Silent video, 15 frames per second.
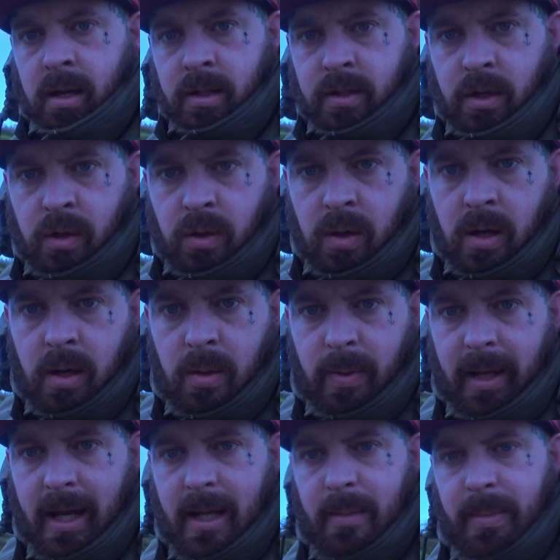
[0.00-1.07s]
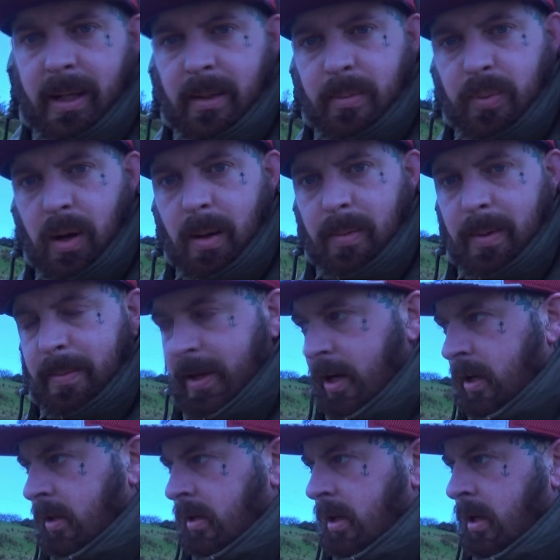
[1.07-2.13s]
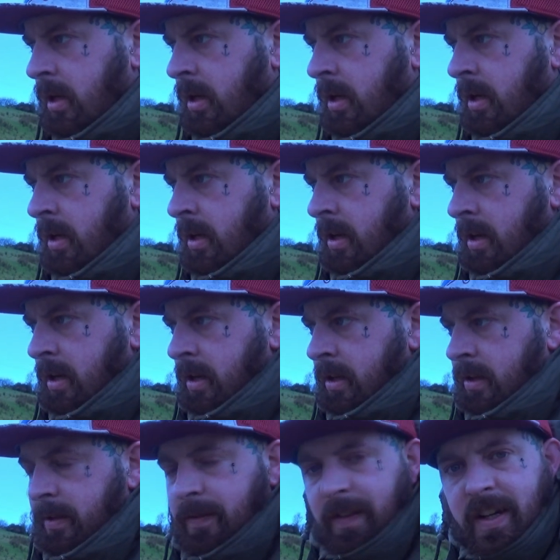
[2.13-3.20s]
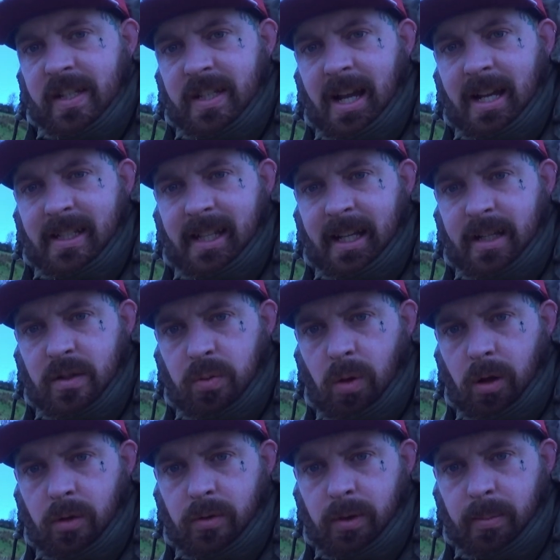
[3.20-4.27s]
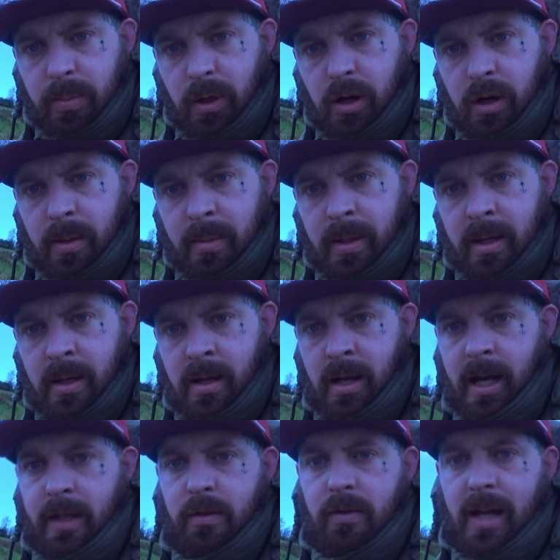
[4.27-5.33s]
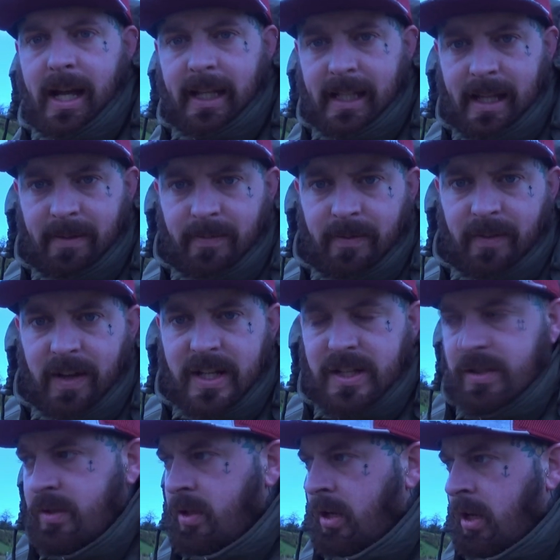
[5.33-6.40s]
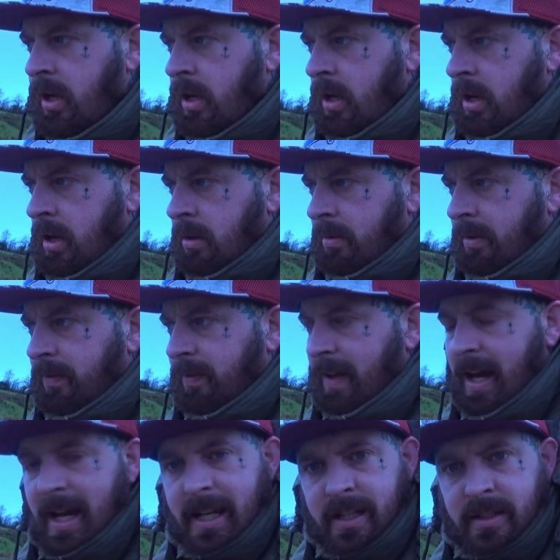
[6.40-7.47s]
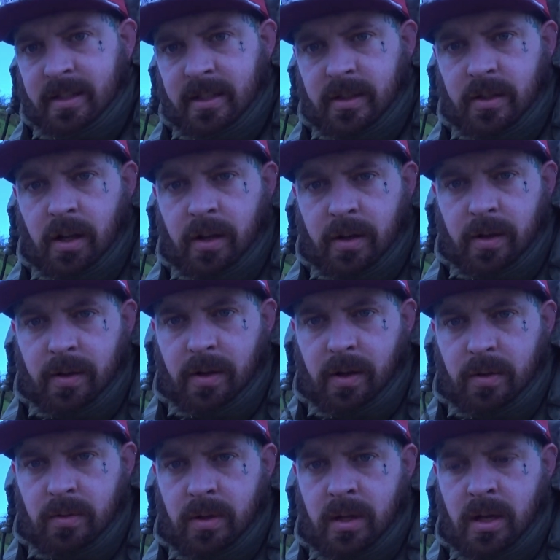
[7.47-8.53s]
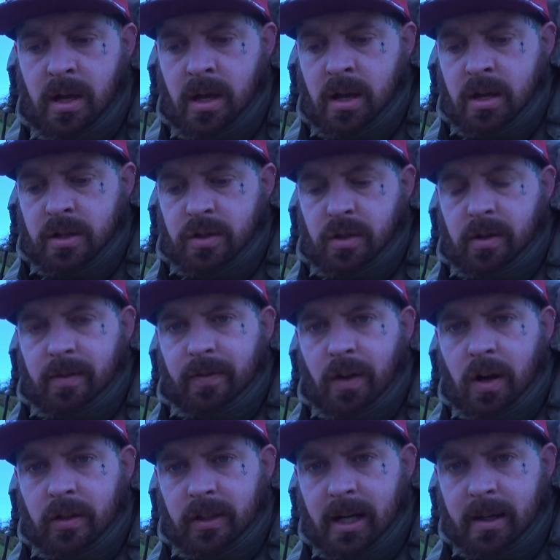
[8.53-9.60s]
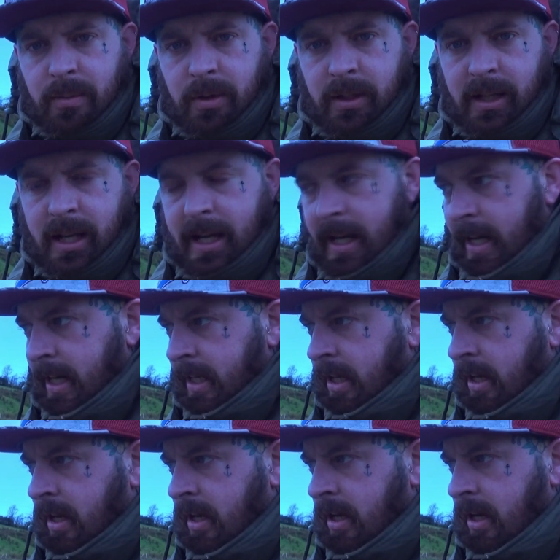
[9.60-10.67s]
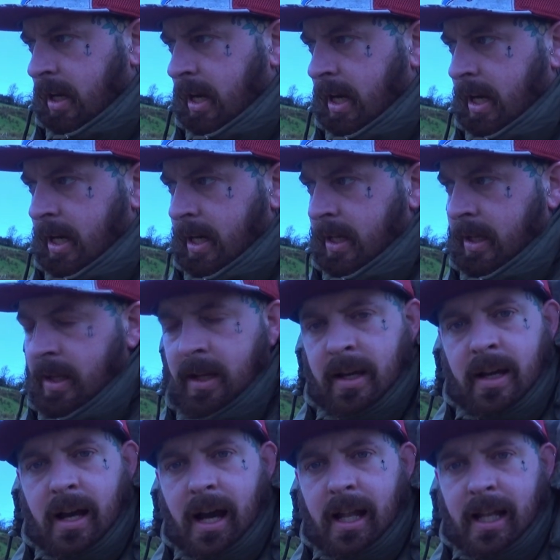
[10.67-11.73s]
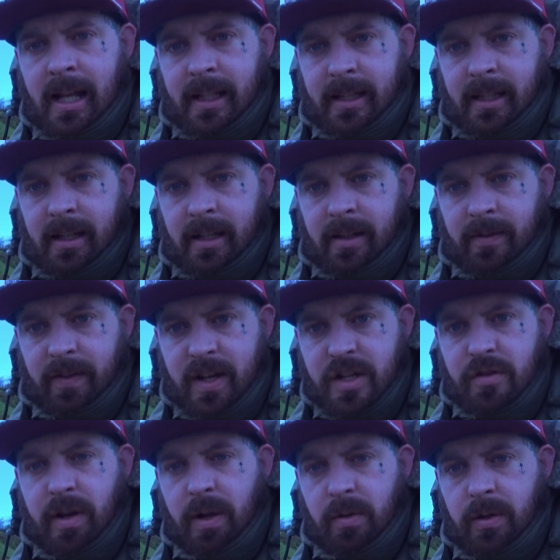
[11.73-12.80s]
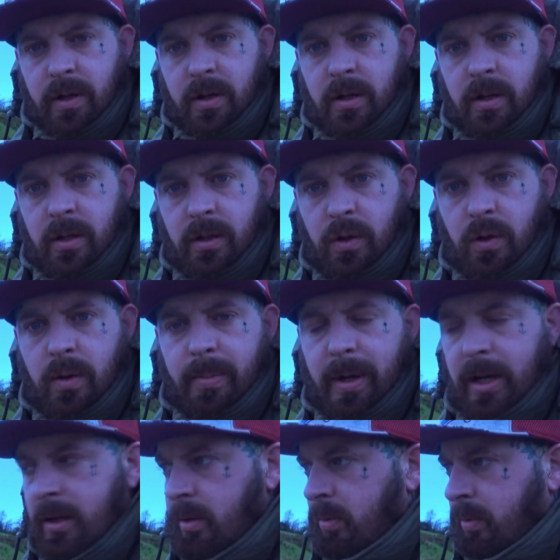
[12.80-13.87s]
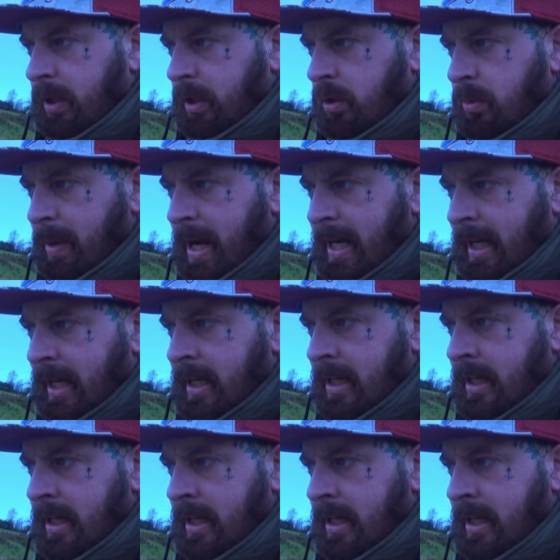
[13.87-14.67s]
So we had a bit of a problem there. The fish actually swallowed the blob. I don't like leaving fish with flies down the throat, so I've knocked that one in the head, and let the fishery owner know about it when I go back.